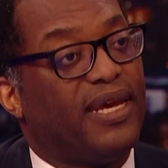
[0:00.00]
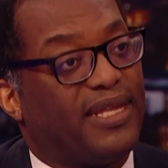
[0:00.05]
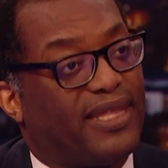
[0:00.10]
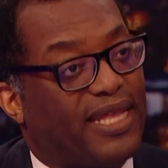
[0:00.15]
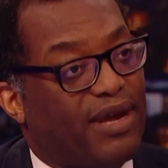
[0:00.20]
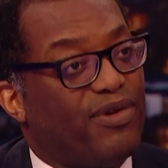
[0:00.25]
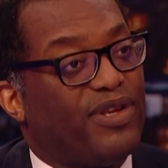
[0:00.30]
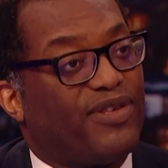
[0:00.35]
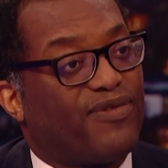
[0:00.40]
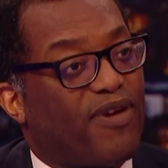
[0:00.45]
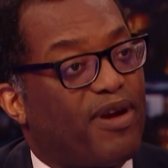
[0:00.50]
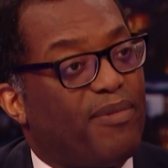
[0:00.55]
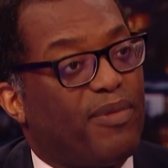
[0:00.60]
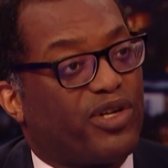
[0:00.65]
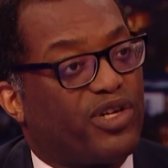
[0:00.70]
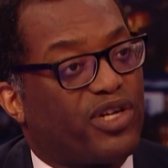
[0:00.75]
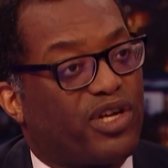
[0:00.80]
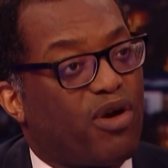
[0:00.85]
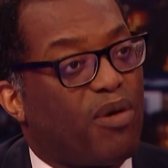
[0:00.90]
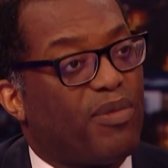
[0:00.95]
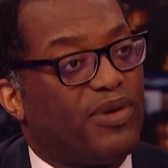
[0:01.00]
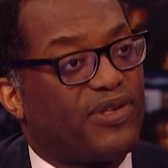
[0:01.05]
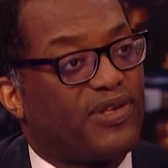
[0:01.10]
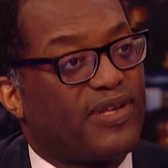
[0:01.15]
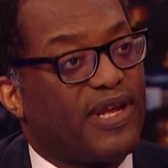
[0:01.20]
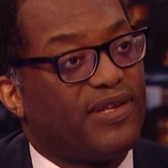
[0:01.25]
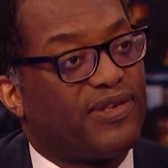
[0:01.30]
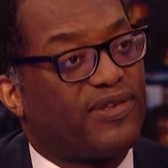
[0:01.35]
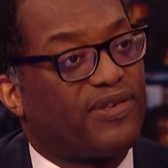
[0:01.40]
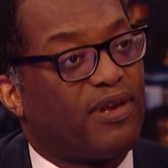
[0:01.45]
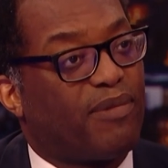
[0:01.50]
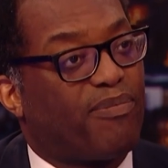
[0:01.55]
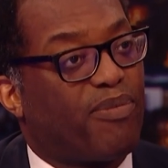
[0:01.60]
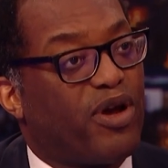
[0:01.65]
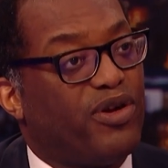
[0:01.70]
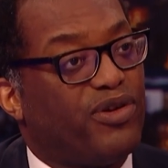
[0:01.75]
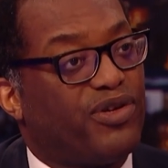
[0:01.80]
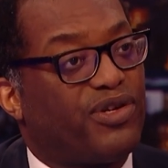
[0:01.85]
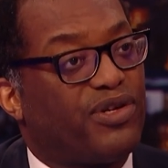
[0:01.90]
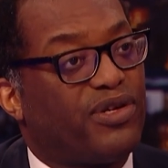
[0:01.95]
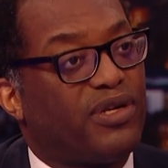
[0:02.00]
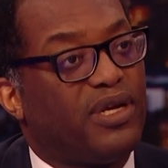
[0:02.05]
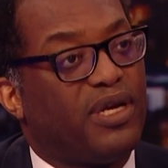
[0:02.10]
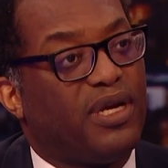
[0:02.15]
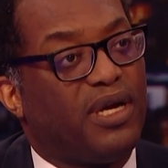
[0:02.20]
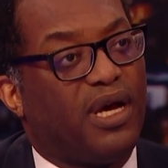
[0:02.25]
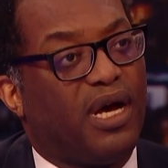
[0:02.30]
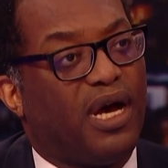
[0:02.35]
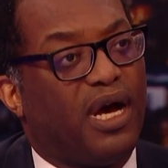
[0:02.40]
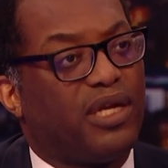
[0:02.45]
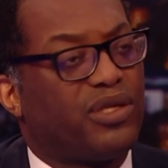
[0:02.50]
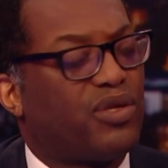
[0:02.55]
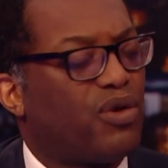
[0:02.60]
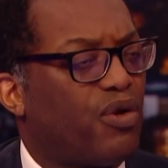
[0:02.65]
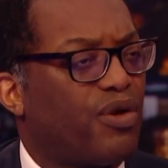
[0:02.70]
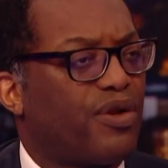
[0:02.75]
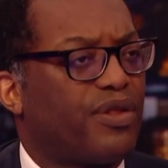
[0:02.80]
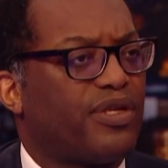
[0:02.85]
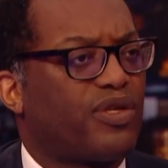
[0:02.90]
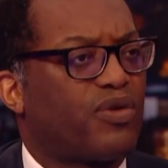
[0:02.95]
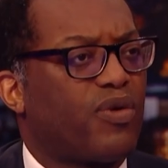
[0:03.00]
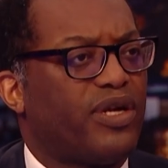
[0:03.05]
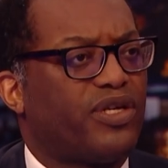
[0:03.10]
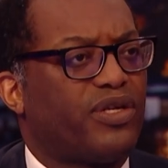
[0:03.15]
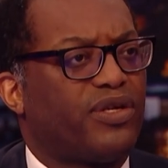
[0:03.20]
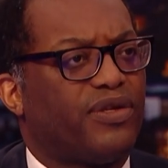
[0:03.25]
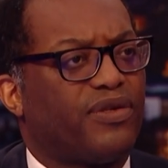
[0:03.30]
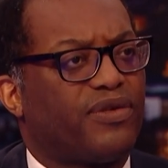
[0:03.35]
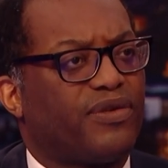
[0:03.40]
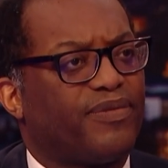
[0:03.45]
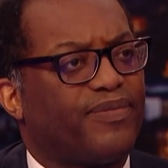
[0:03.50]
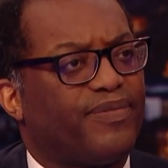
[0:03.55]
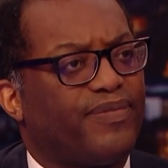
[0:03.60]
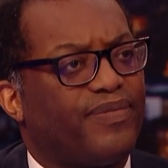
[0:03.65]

there is very much a common sense approach to a lot of these questions.